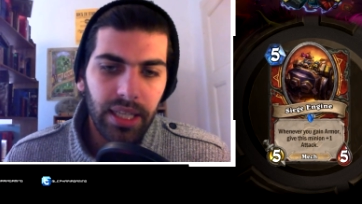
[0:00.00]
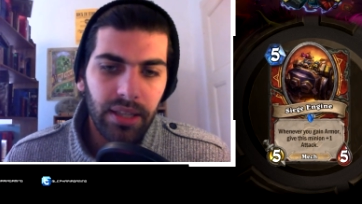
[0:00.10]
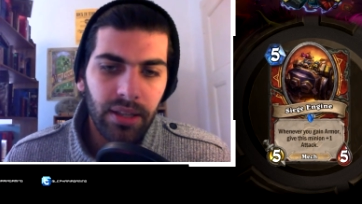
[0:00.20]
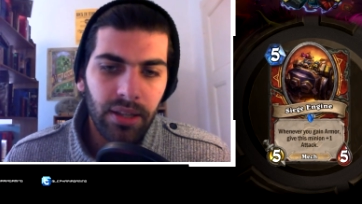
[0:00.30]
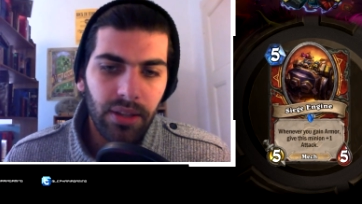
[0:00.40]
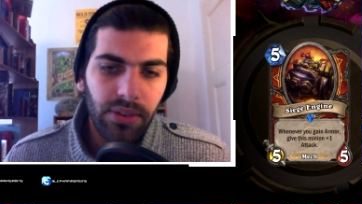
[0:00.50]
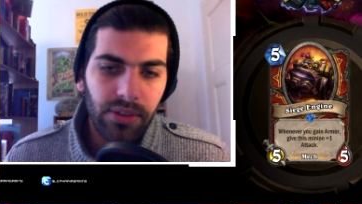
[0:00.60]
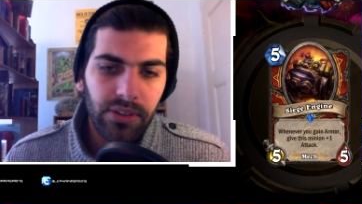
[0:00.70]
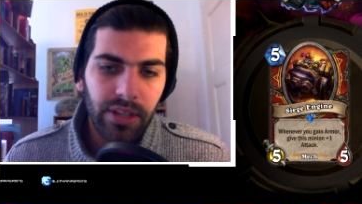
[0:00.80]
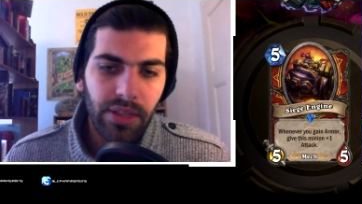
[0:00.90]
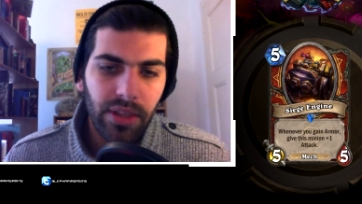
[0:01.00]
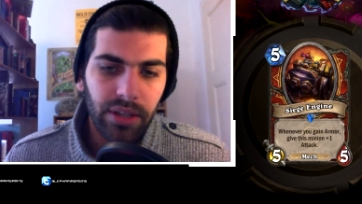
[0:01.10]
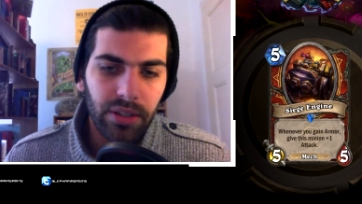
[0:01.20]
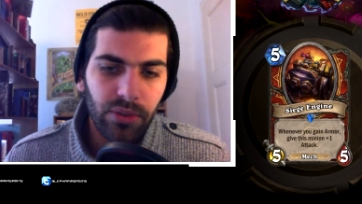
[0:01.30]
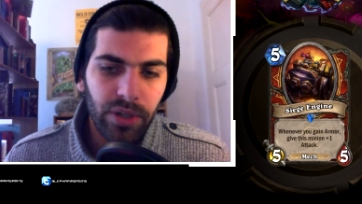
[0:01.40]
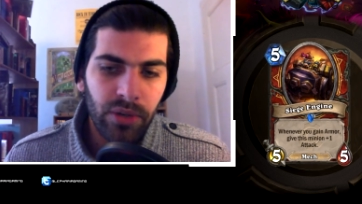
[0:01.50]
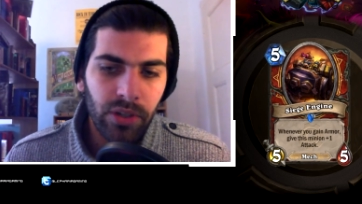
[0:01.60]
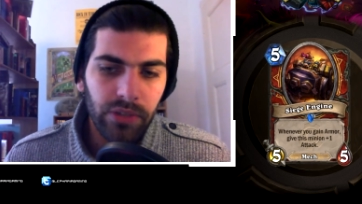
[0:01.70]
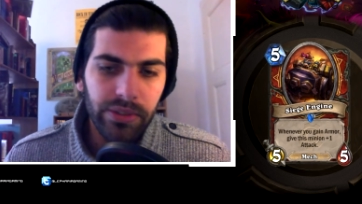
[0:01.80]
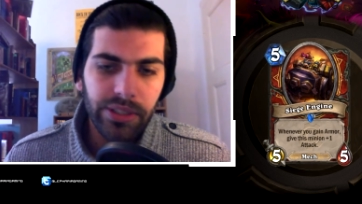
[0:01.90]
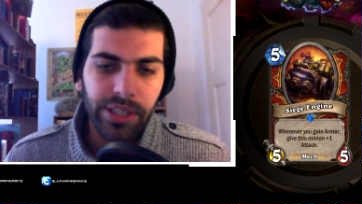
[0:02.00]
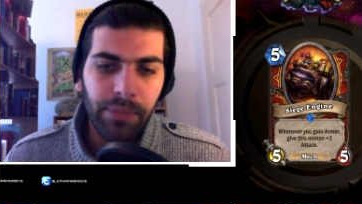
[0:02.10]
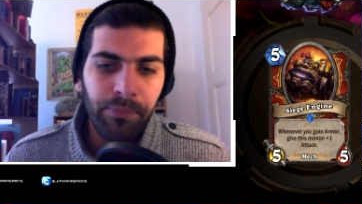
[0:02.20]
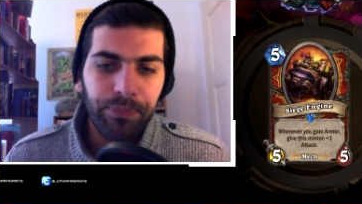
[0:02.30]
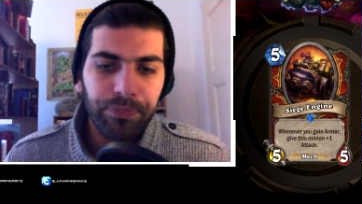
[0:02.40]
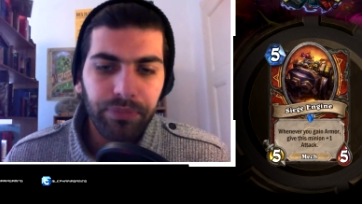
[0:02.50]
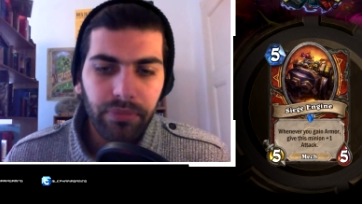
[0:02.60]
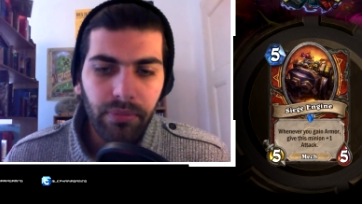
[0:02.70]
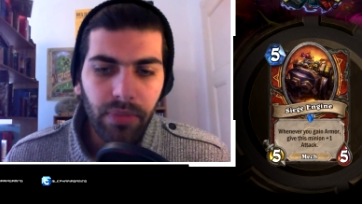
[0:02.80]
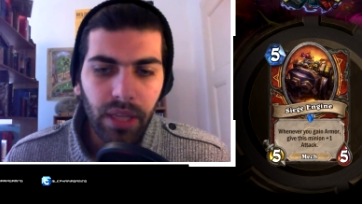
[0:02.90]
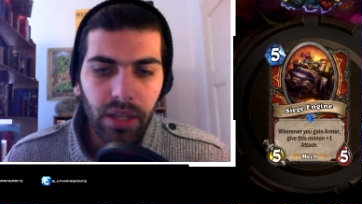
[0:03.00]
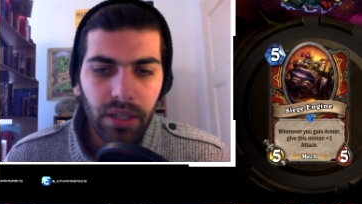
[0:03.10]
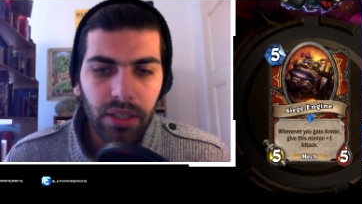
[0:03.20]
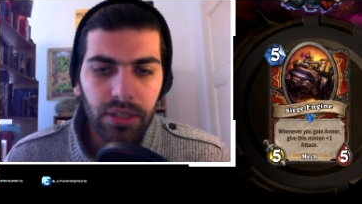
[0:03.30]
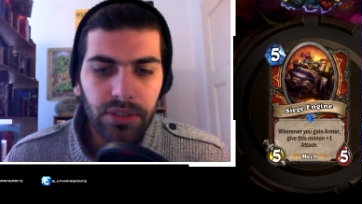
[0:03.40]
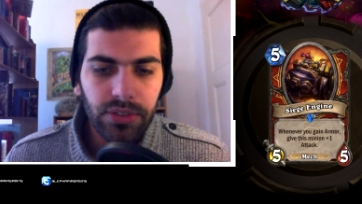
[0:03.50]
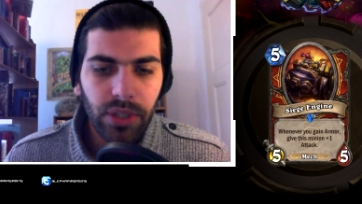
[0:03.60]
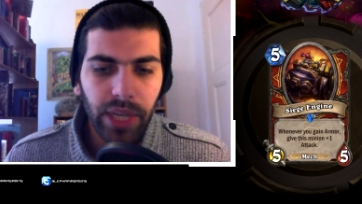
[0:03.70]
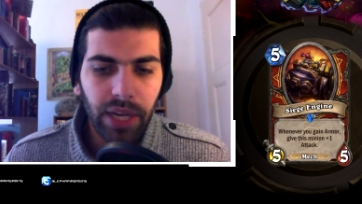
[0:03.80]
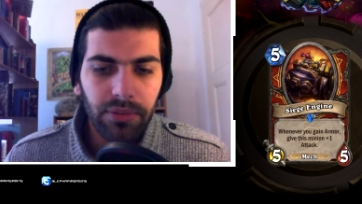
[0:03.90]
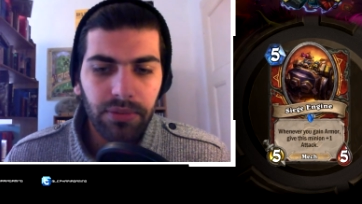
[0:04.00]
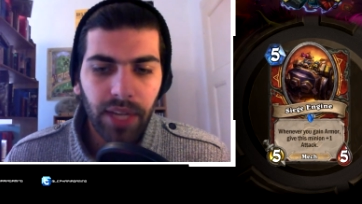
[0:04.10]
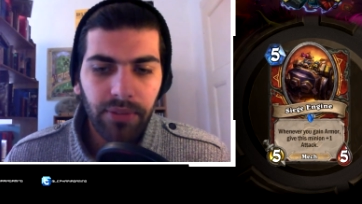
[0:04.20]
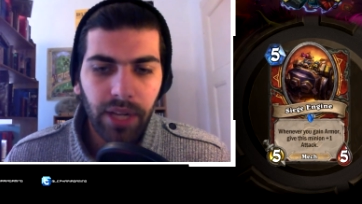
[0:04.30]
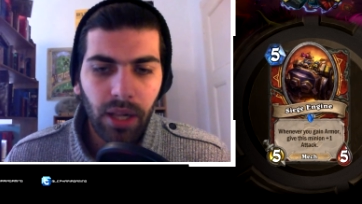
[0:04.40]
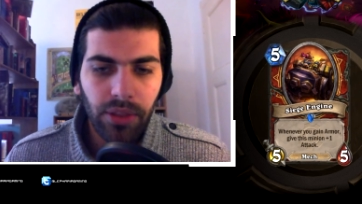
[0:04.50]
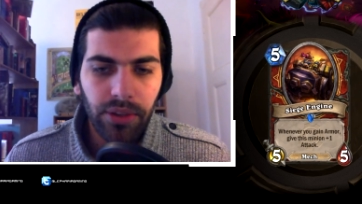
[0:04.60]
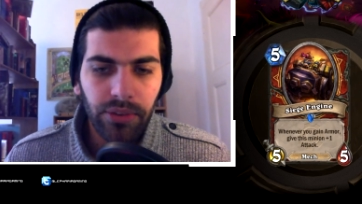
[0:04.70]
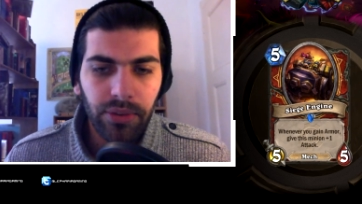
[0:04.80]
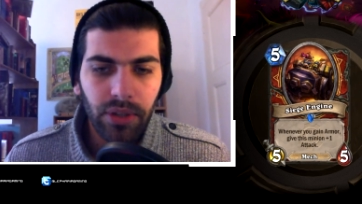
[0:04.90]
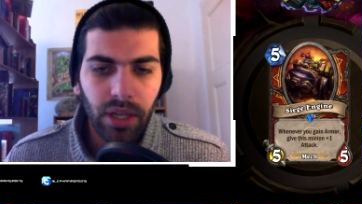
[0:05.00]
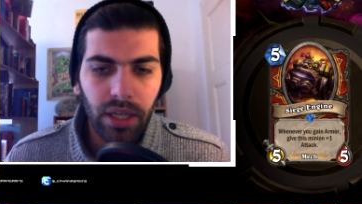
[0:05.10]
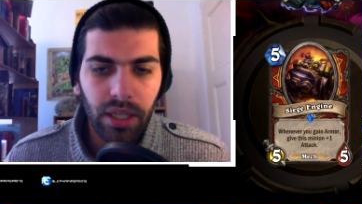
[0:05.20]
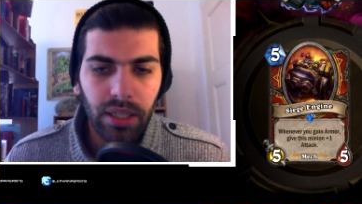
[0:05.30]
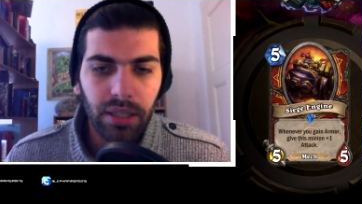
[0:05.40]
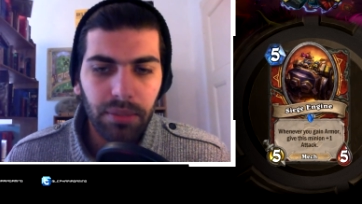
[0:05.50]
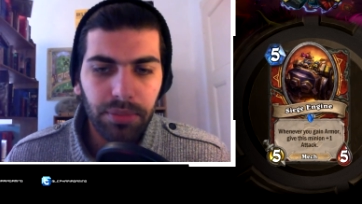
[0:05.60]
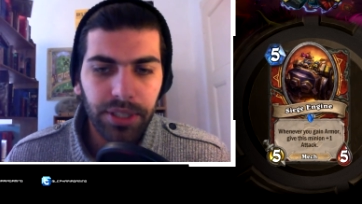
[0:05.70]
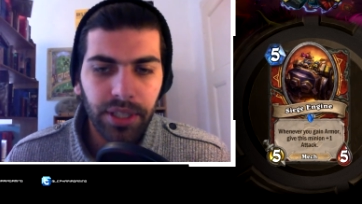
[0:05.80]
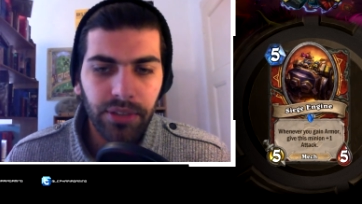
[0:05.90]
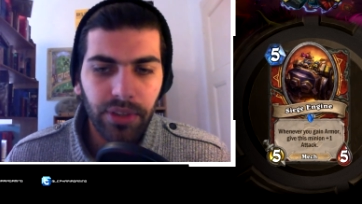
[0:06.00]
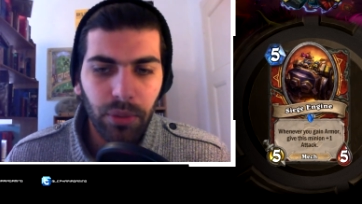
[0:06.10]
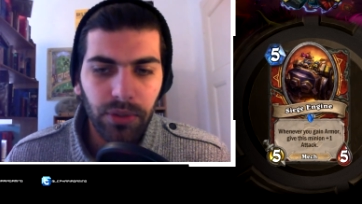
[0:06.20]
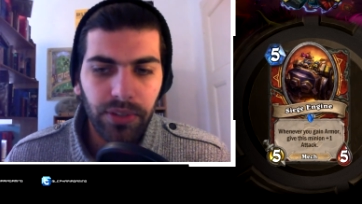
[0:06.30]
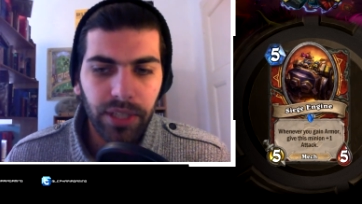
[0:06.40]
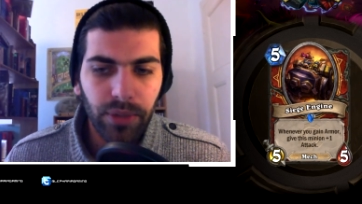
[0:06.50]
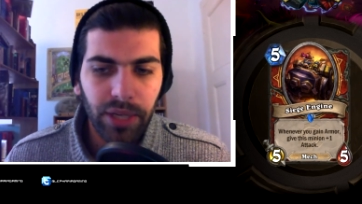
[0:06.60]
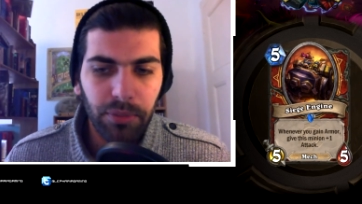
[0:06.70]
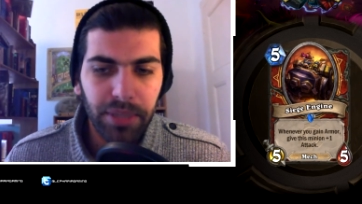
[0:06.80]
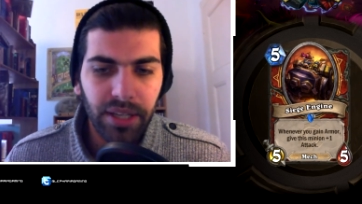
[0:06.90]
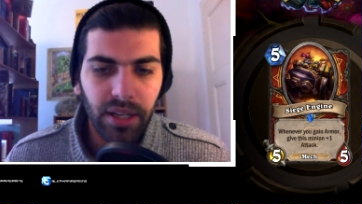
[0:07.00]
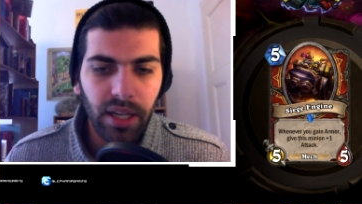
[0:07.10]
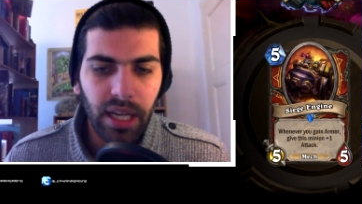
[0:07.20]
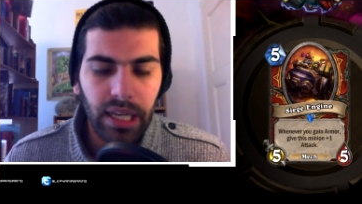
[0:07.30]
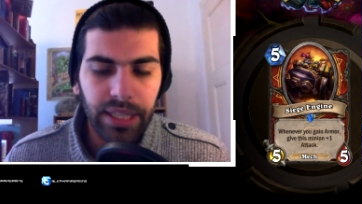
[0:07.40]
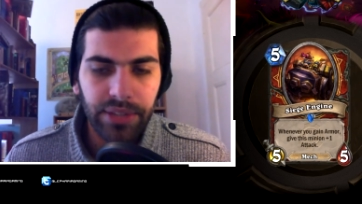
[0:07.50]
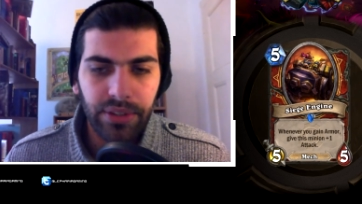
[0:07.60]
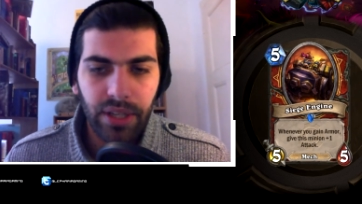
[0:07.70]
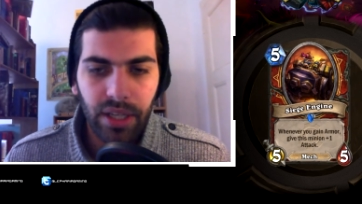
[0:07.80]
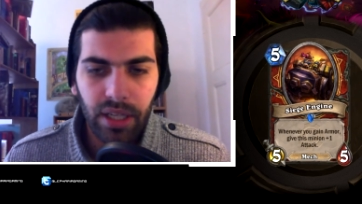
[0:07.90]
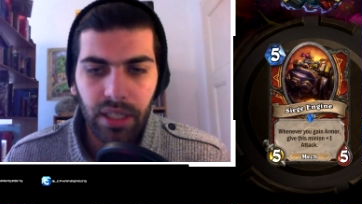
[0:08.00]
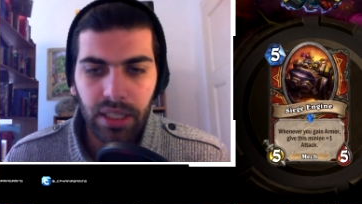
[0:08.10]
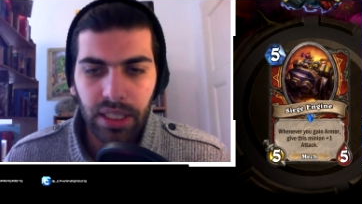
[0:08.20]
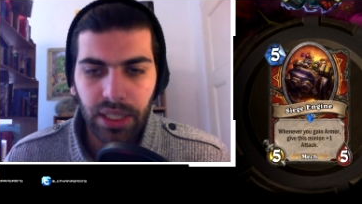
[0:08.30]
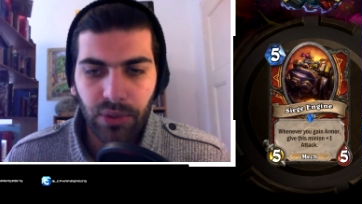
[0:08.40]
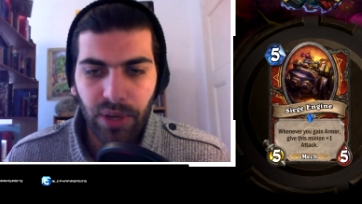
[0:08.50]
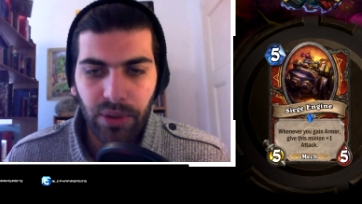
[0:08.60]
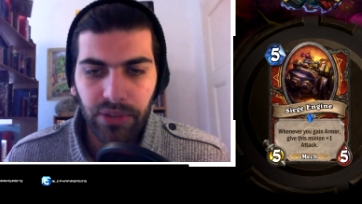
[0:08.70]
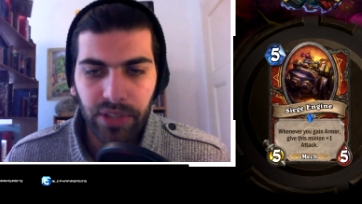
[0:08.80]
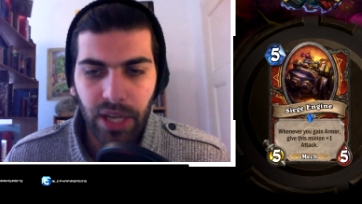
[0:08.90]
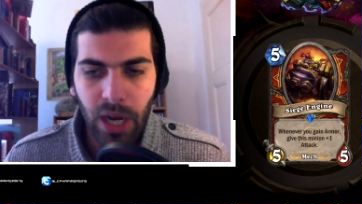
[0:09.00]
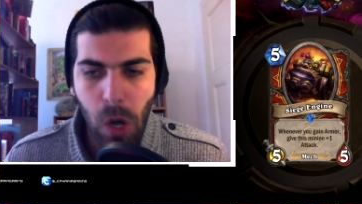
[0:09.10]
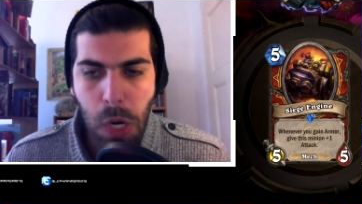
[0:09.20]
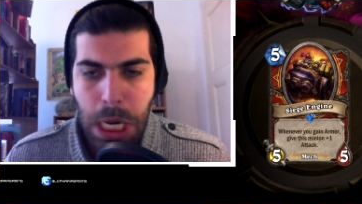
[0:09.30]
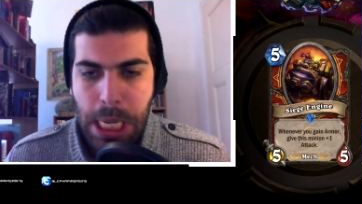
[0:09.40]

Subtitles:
in this set that grow over time. So yeah, 5 health is pretty nice. That will stick around a bit and grow as you go.